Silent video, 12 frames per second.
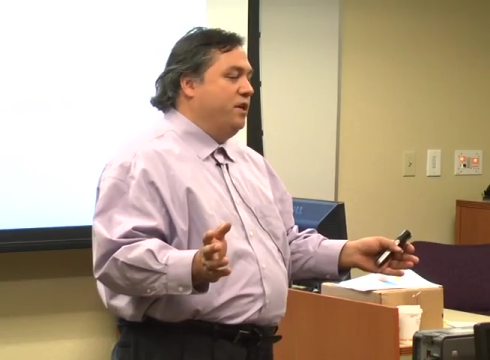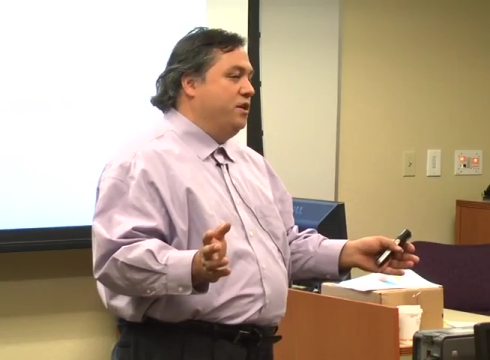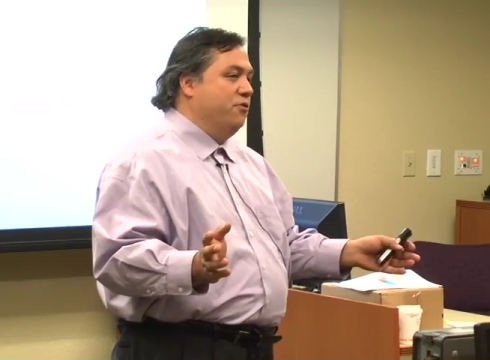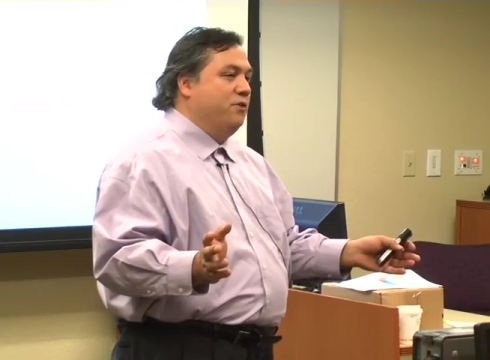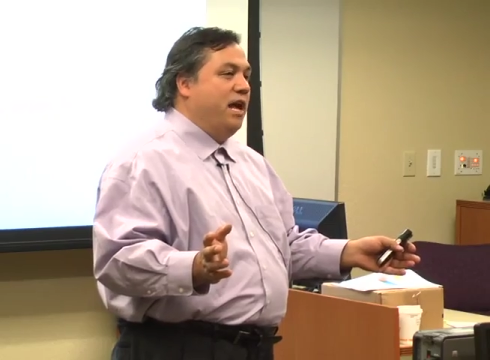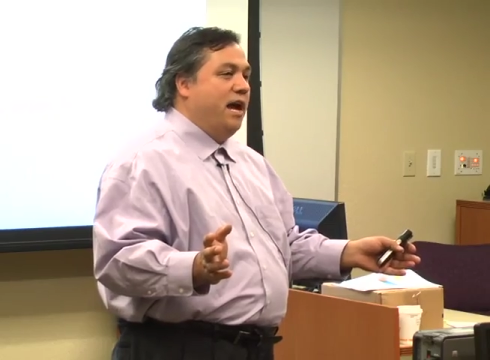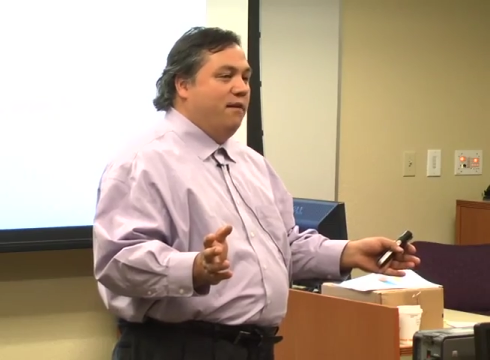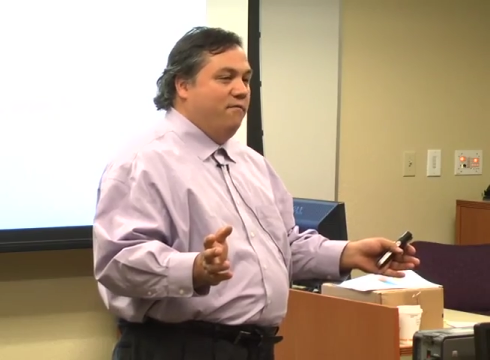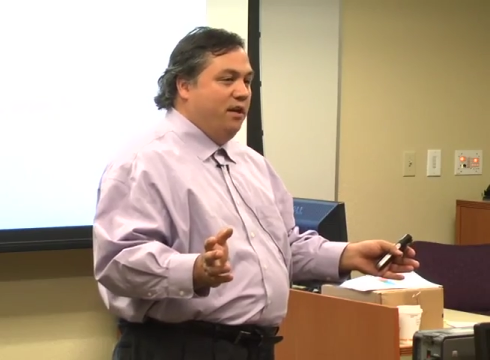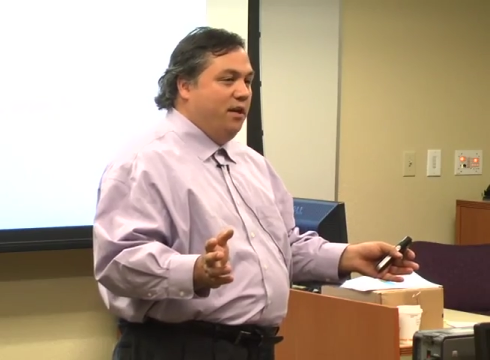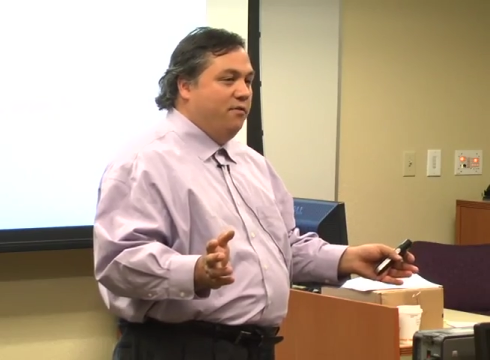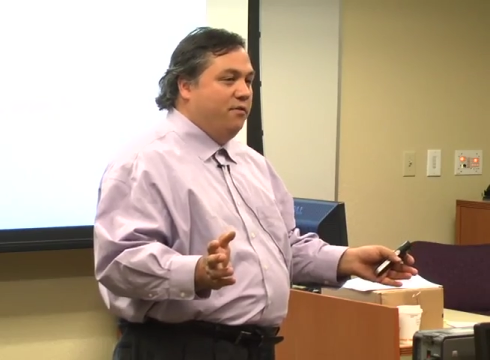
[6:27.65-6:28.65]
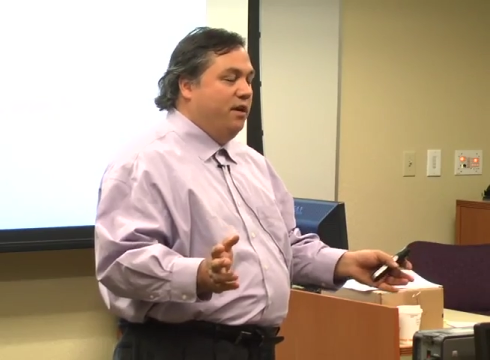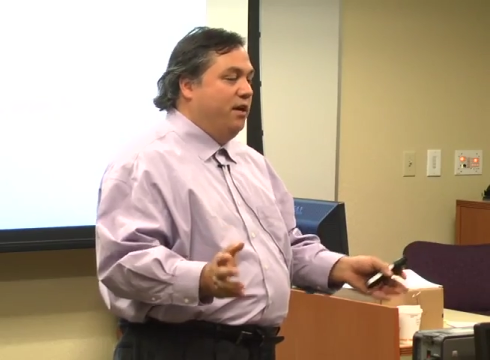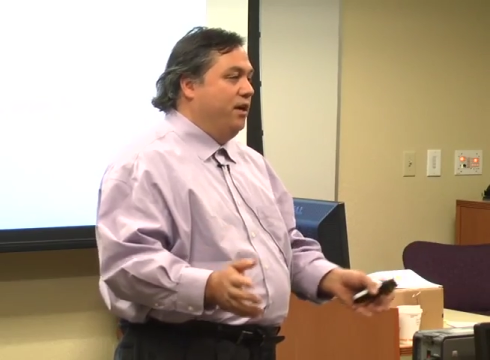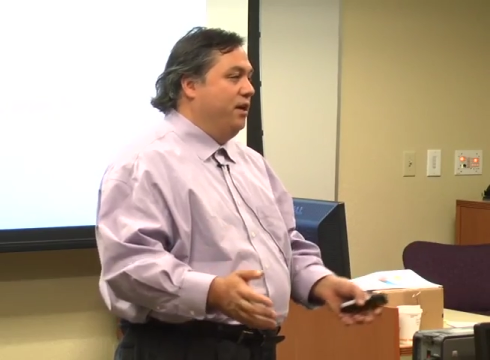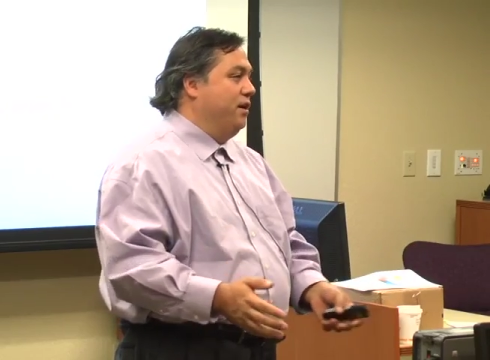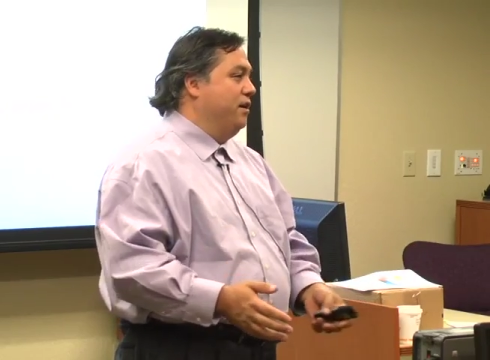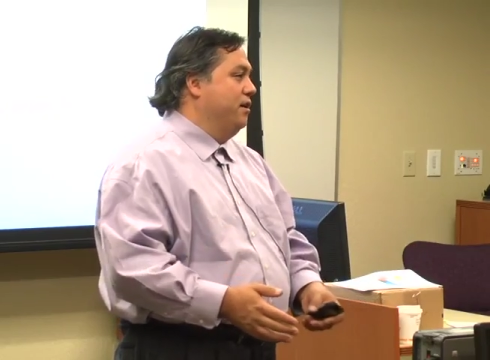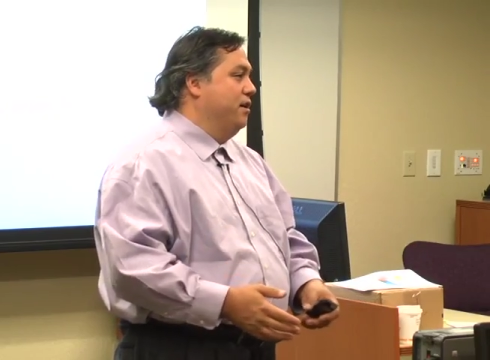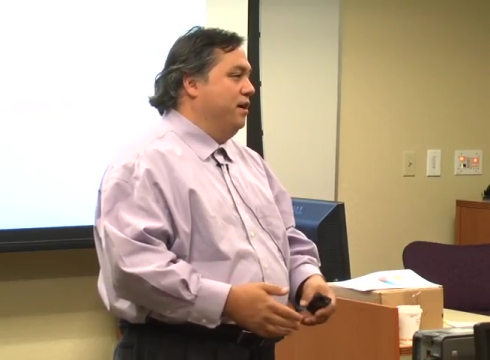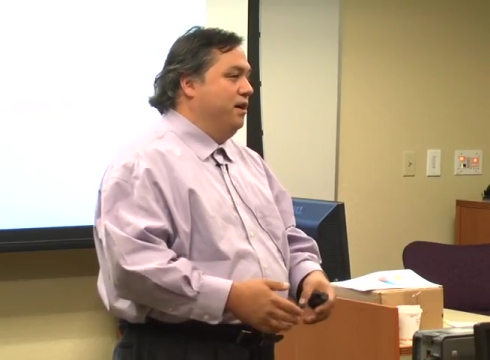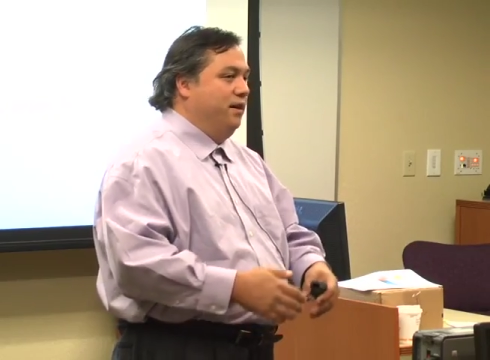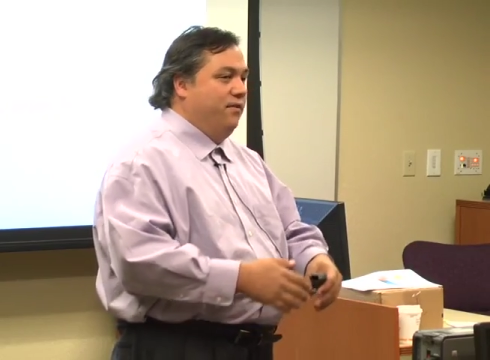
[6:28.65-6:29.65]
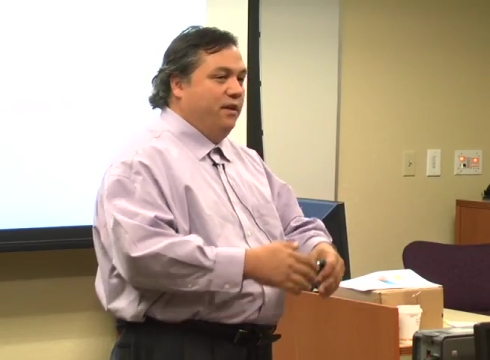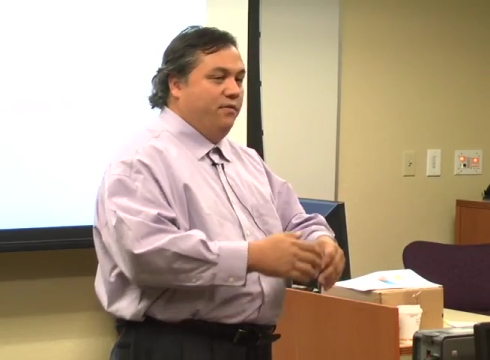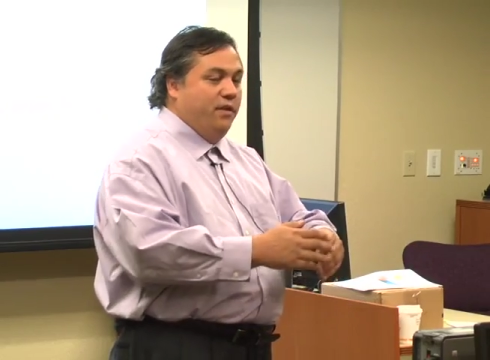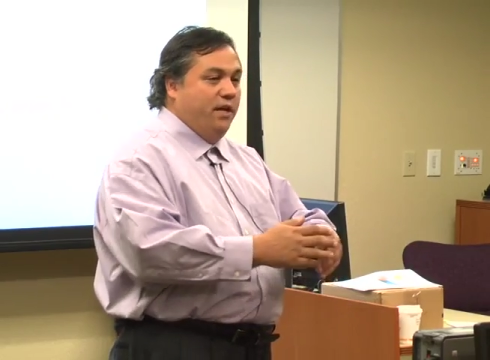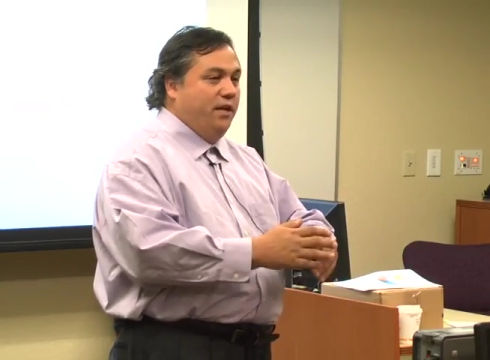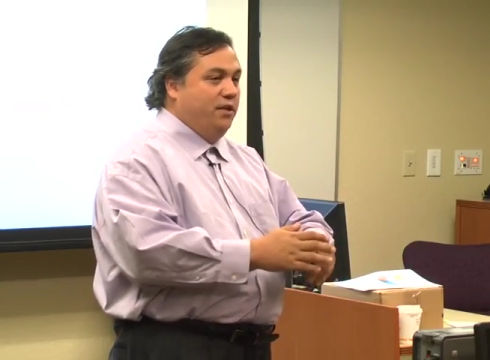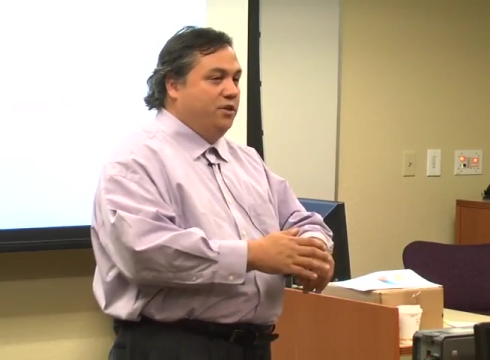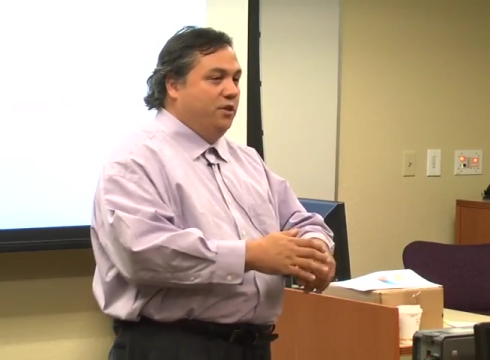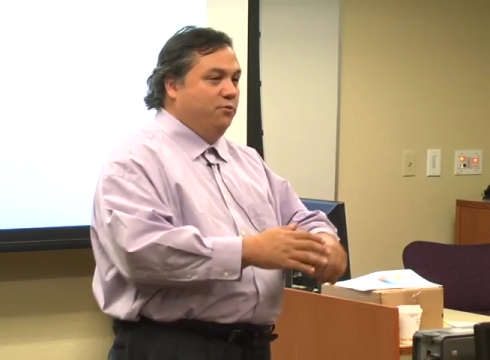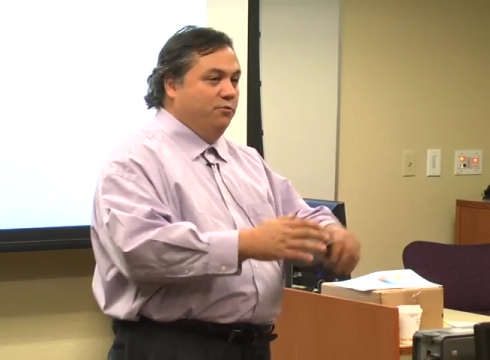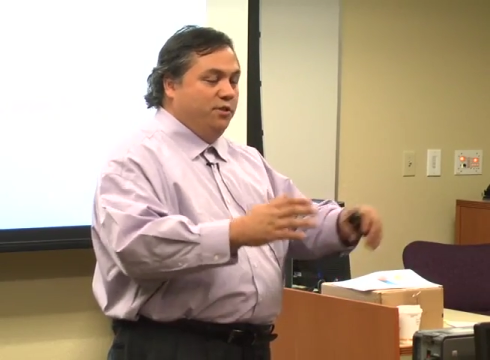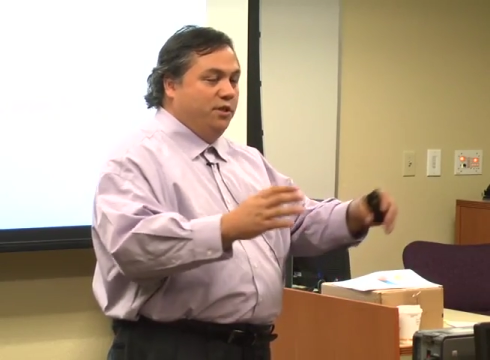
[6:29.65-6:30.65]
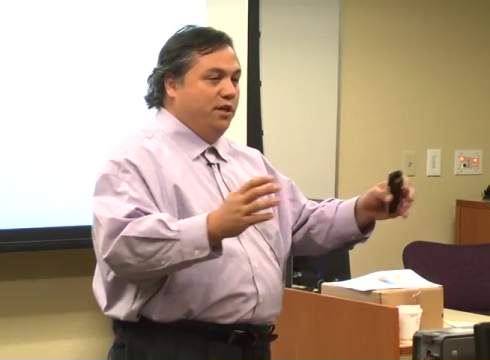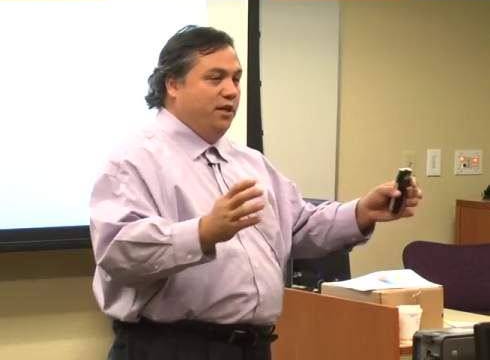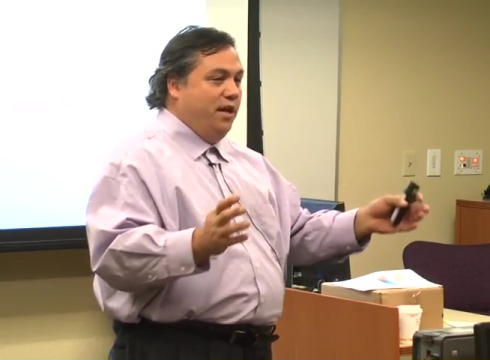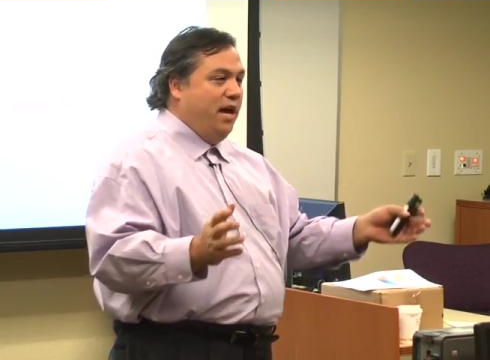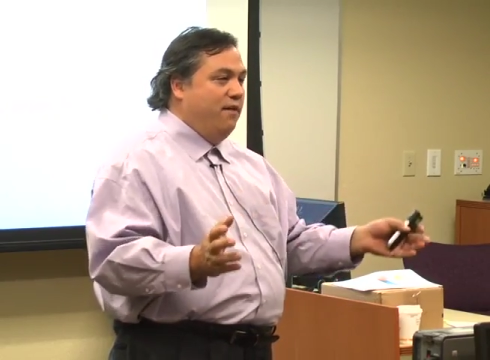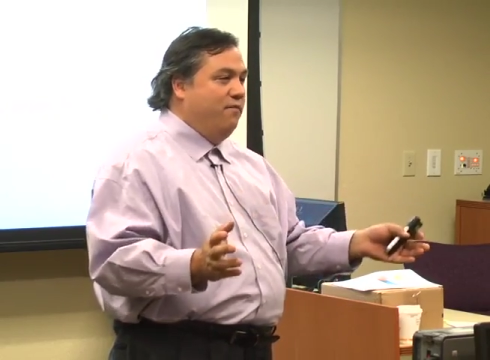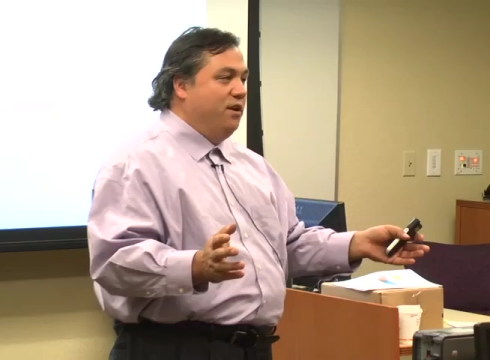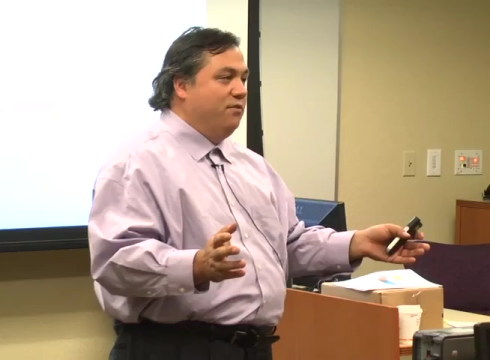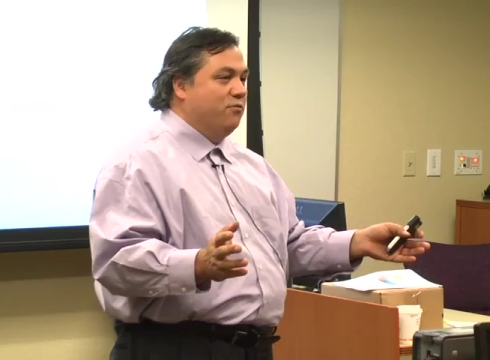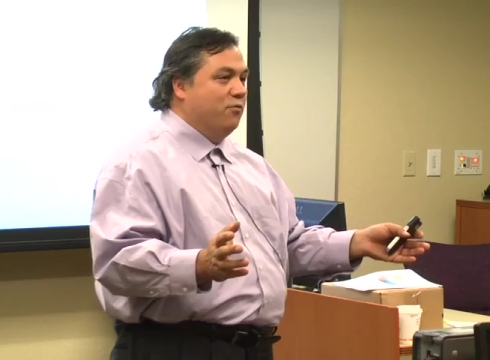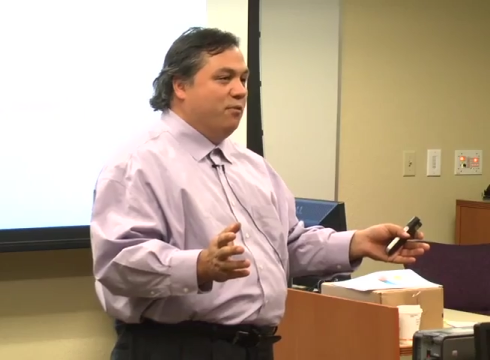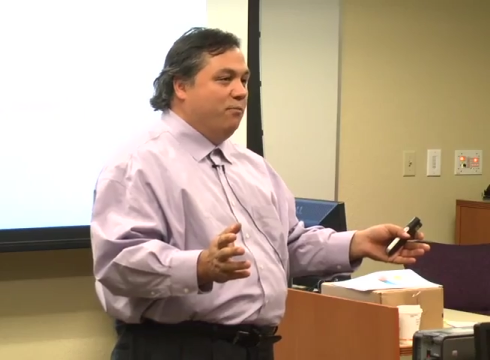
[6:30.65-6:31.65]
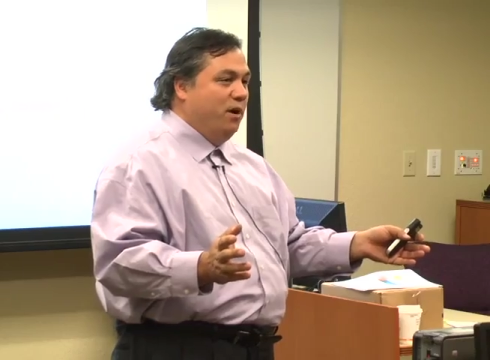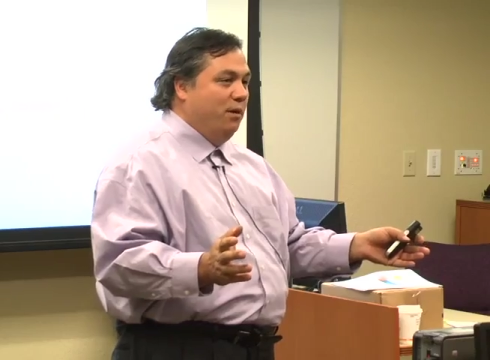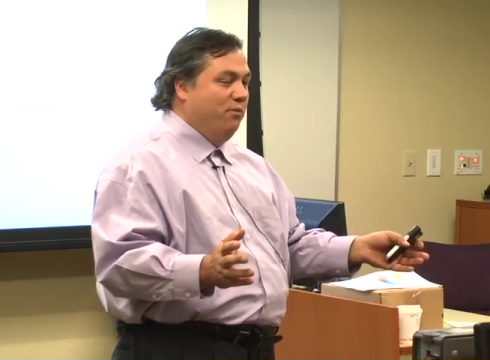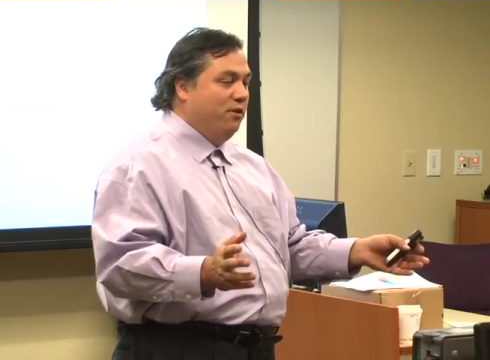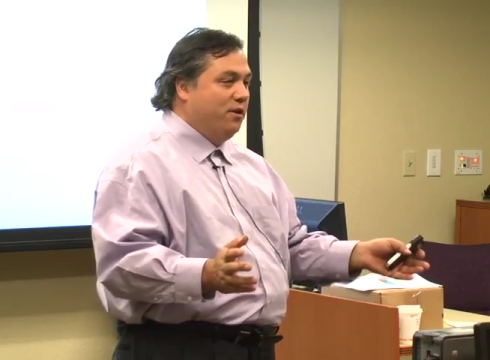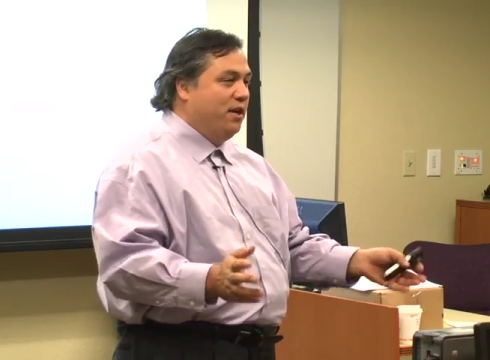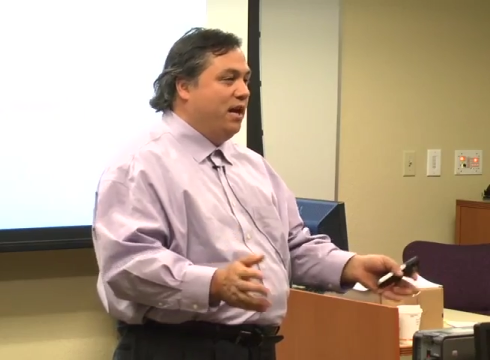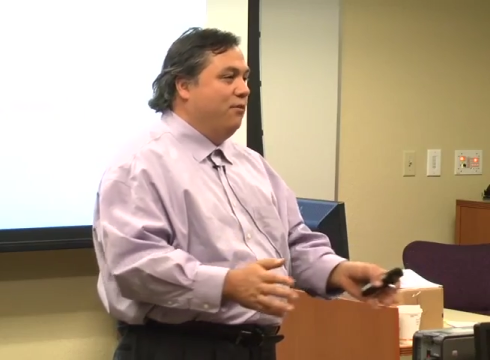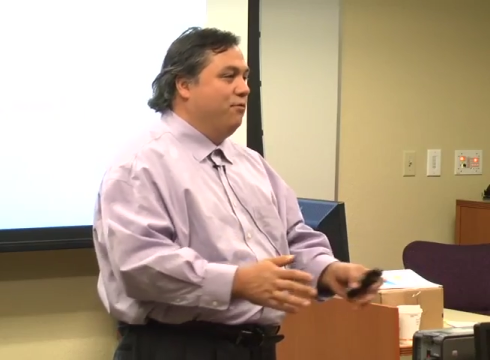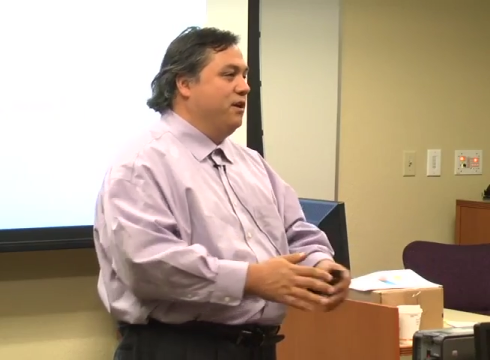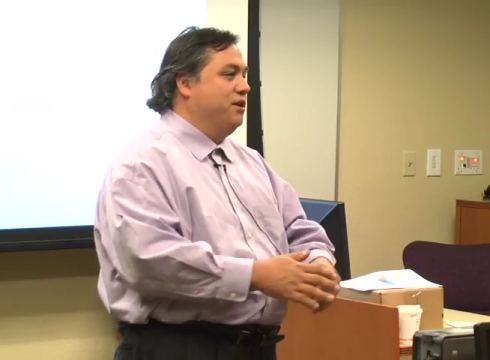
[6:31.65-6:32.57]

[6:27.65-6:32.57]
don't have anything, that they don't have any sort of public account,